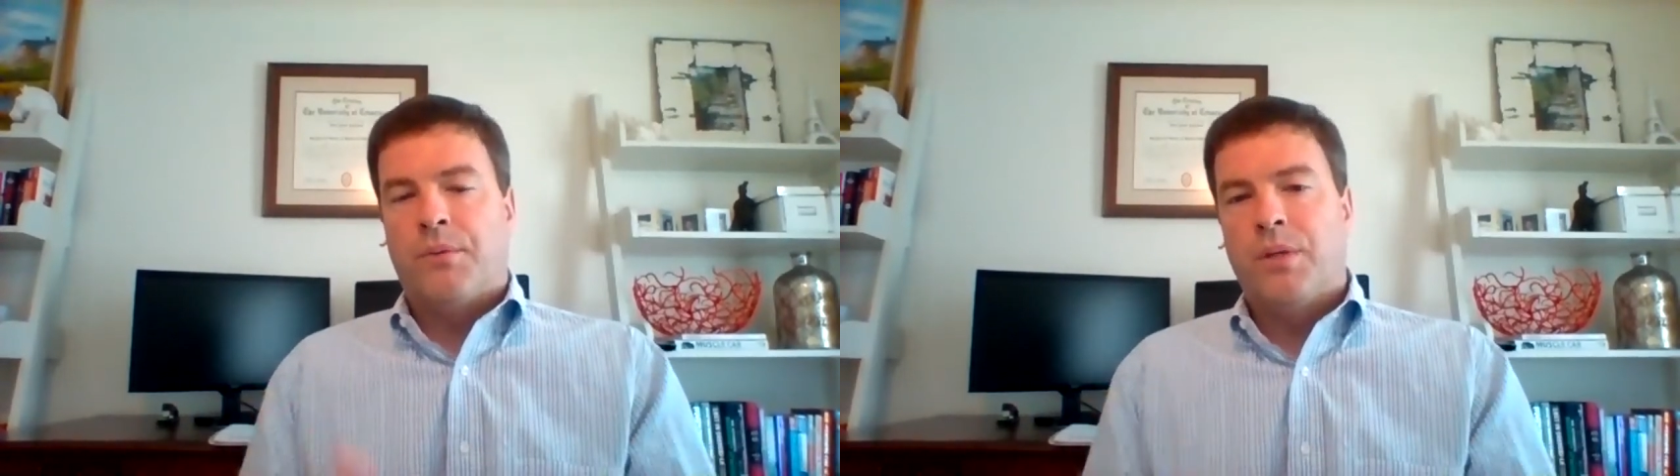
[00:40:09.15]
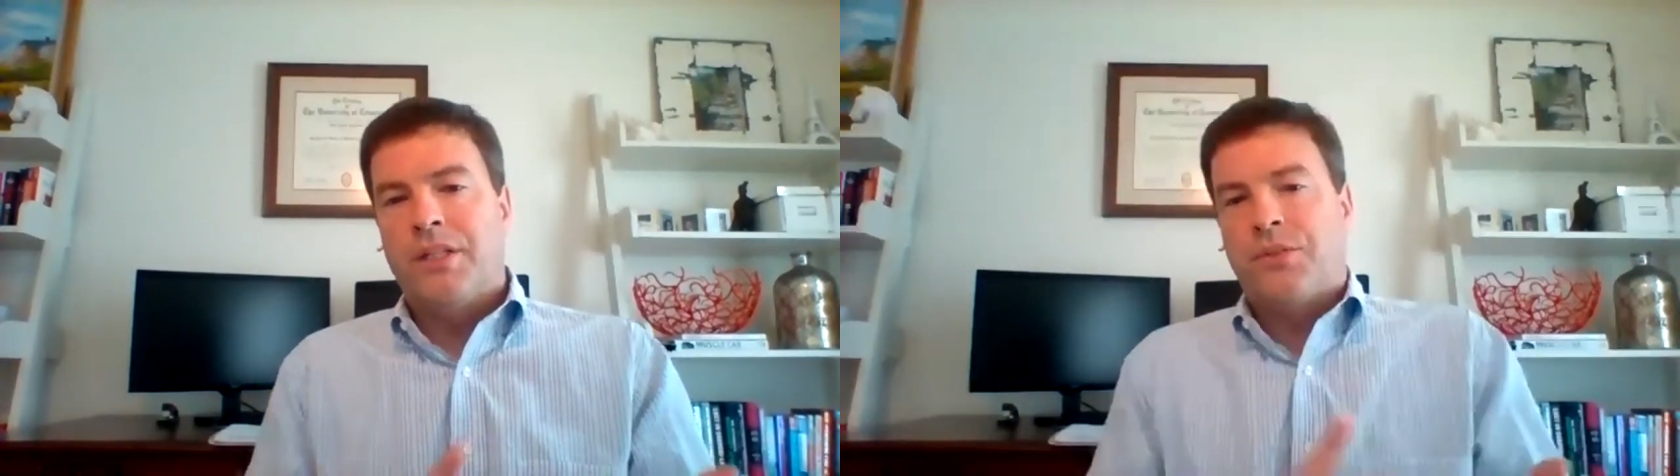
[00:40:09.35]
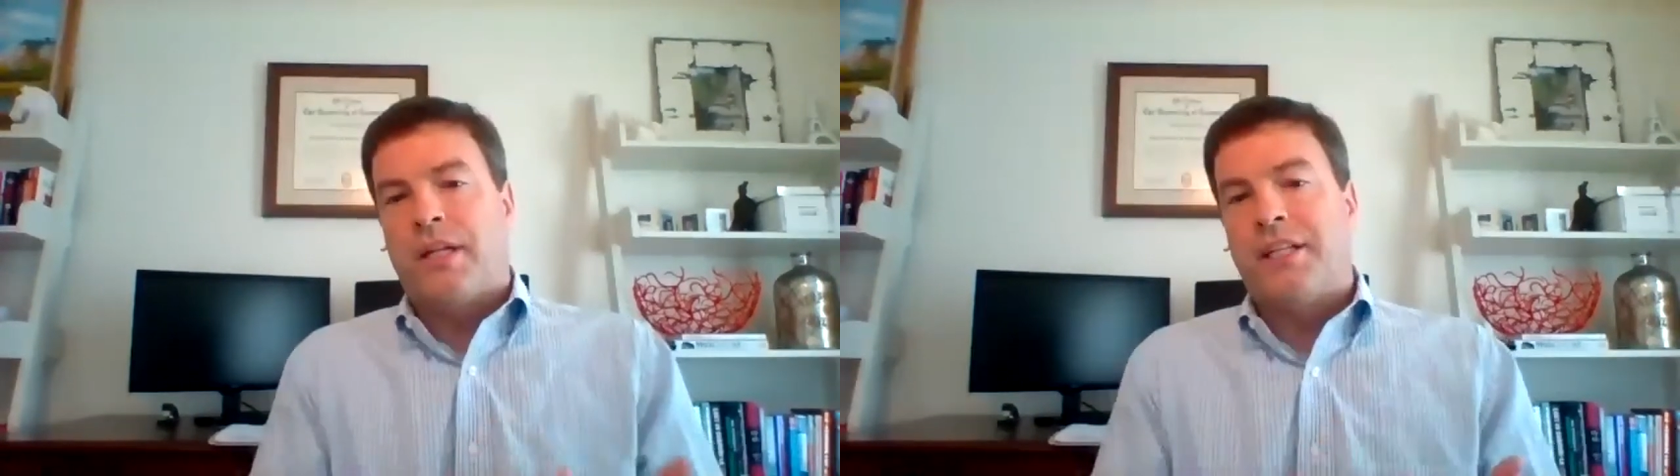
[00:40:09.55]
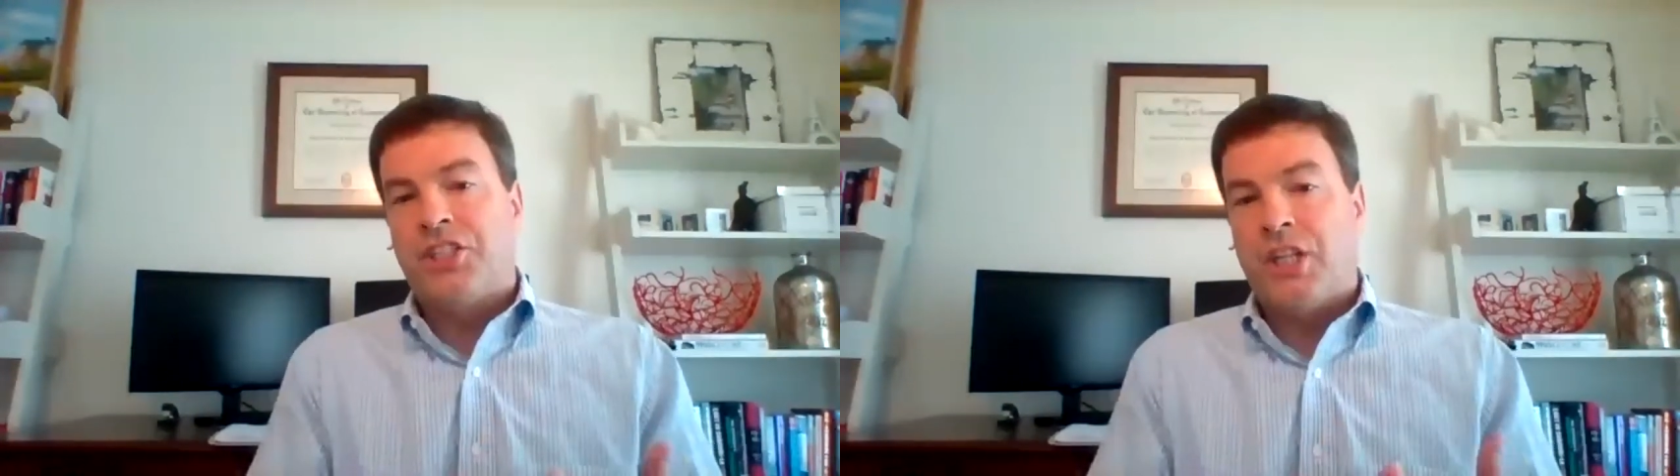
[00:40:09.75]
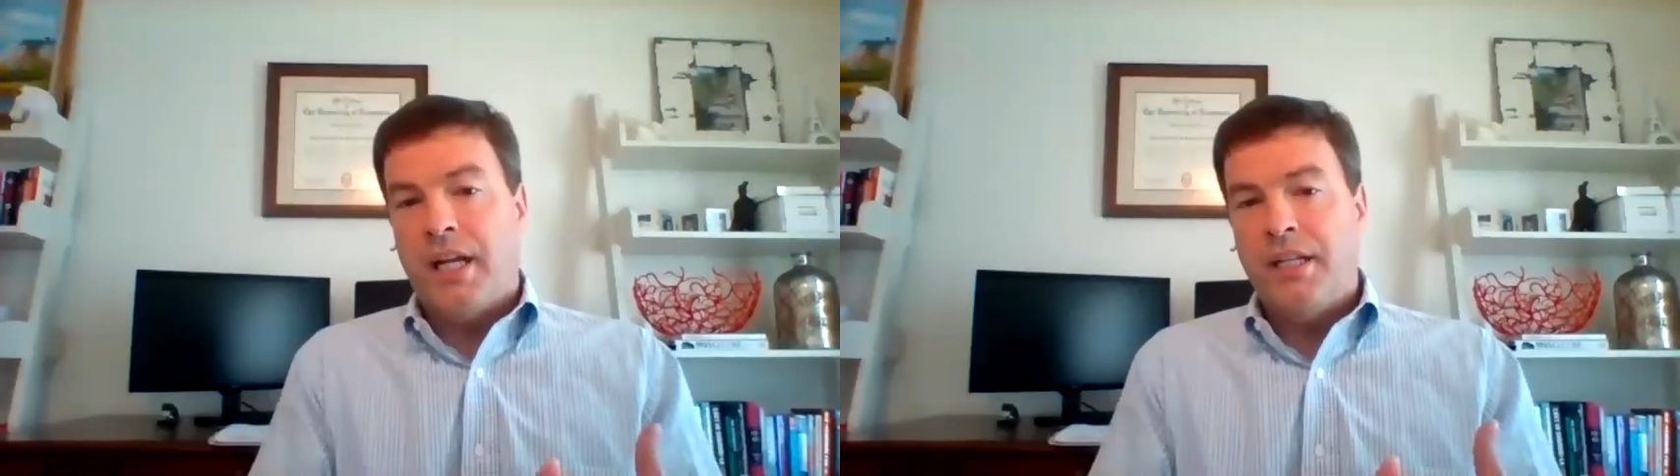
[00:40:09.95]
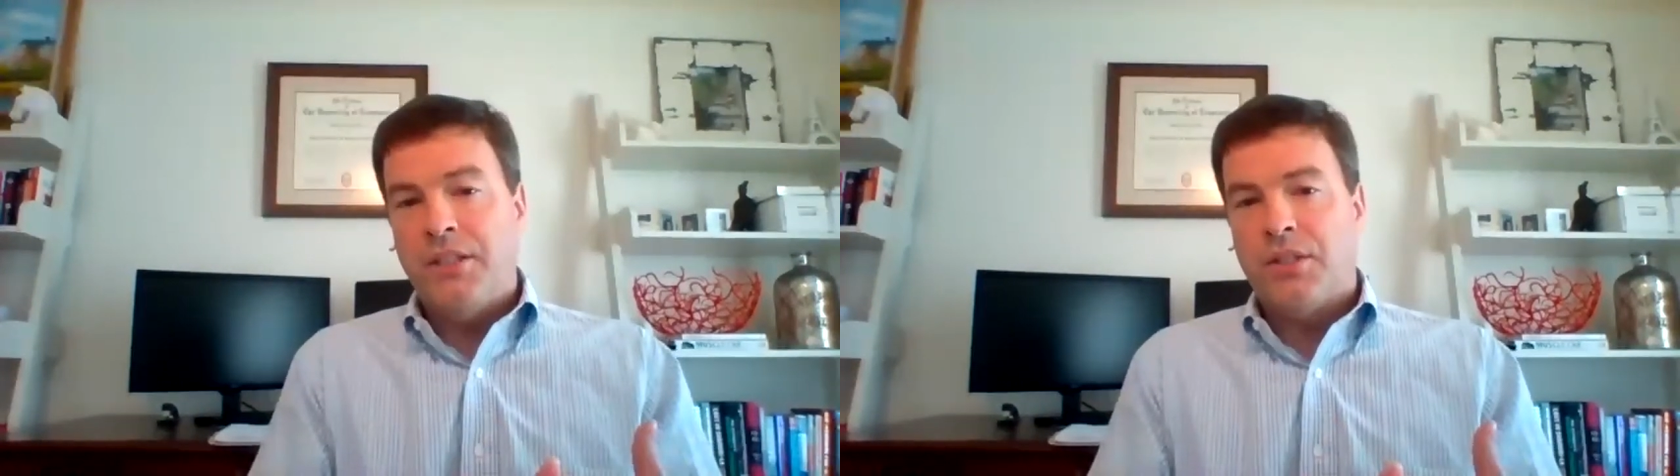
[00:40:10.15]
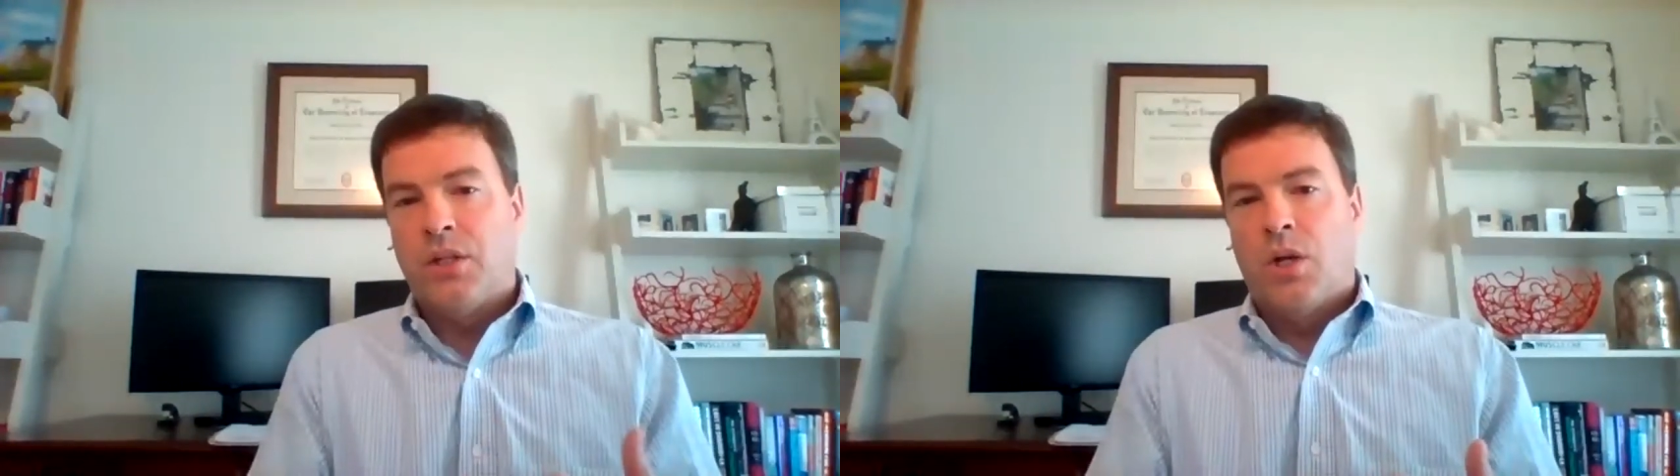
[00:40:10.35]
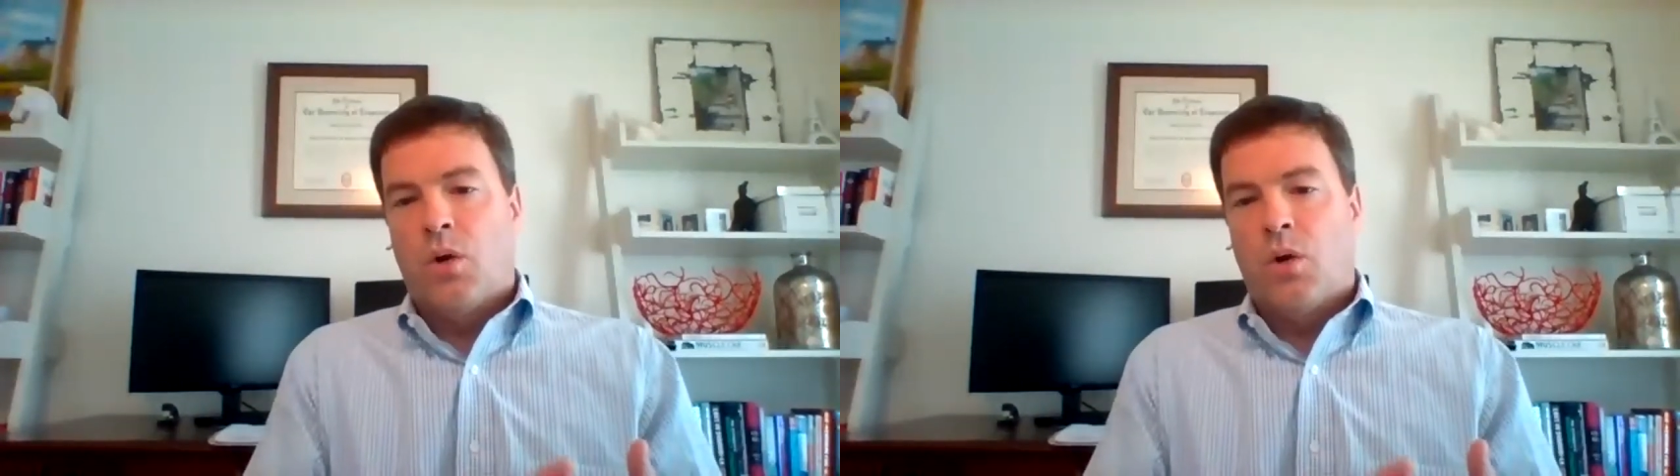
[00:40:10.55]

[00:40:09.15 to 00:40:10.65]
you're really trying to change